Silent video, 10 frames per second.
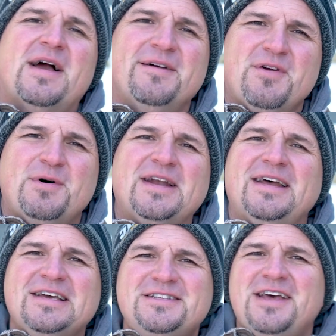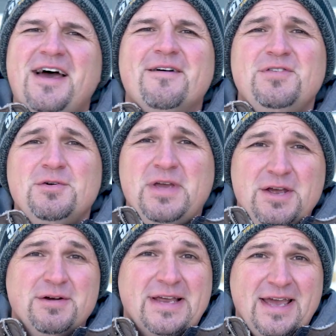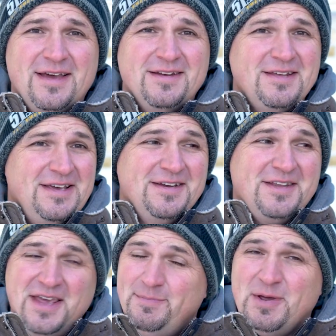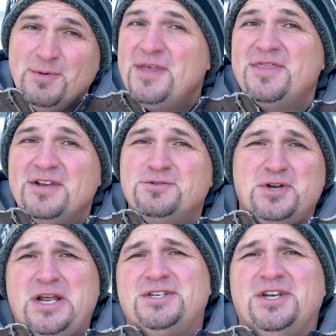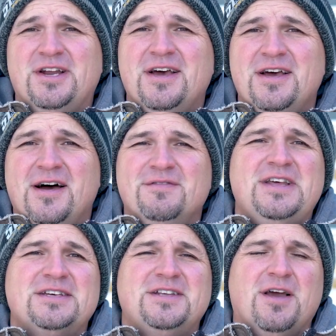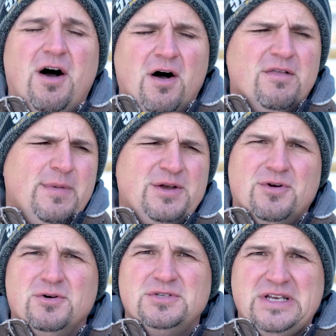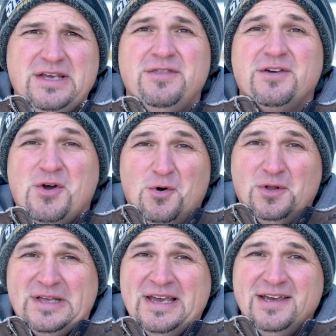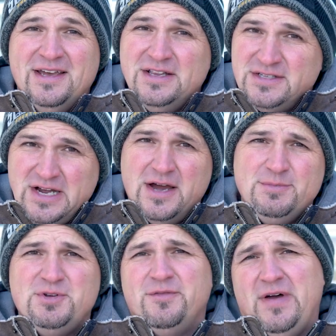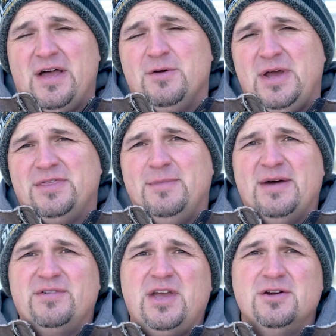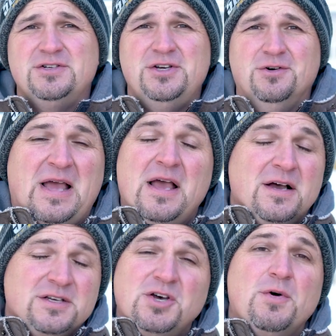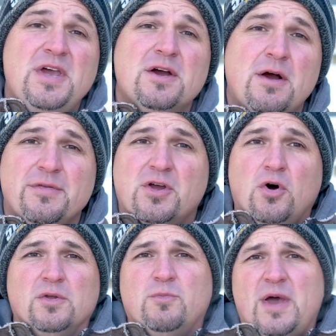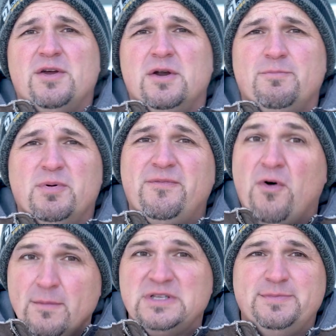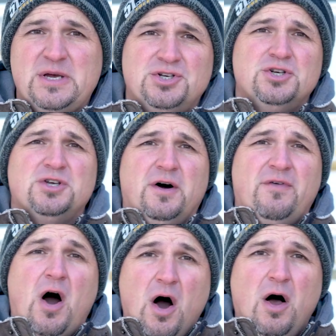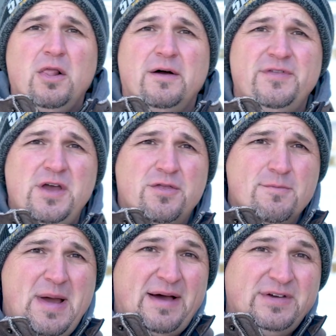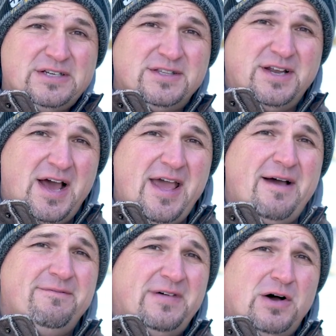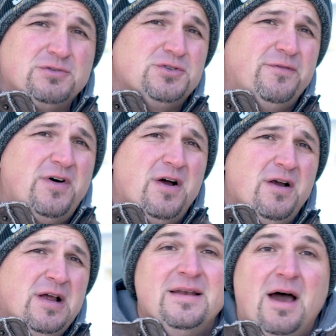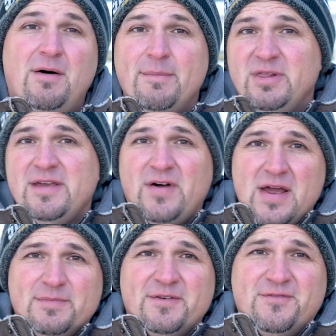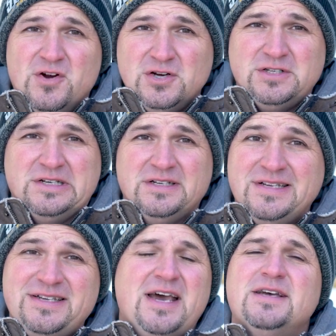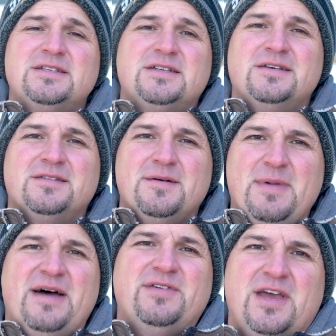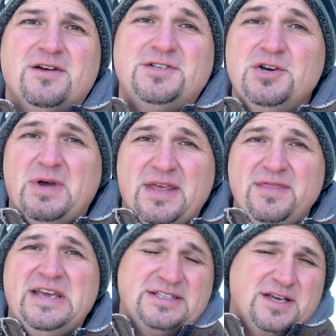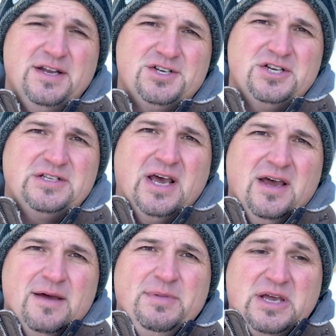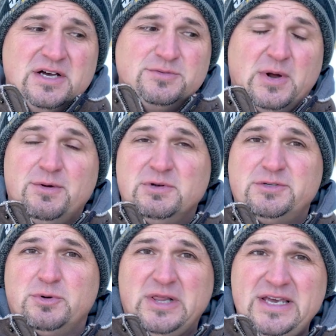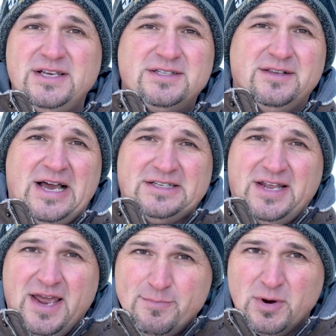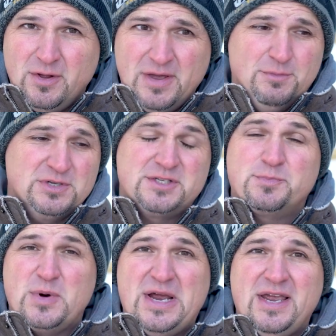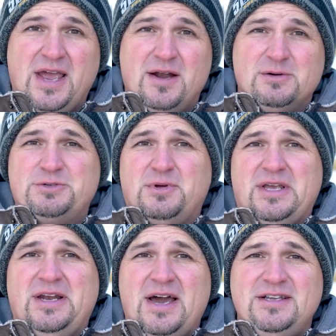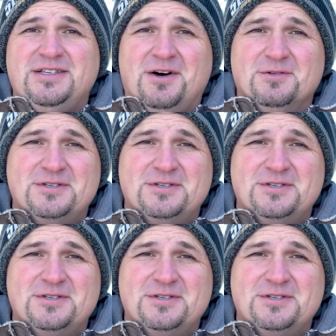back everyone. Nice to have you here again in keeping with the tradition of testing all of my drones in the cold. It's time to evaluate the Mavic Air 2. So here are the cold weather performance measures of all of the other Mavics that I have found so far. Now, I believe I am the first to test the Mavic Air 2 in these conditions because when it was released last April, it was spring and it was really nice out.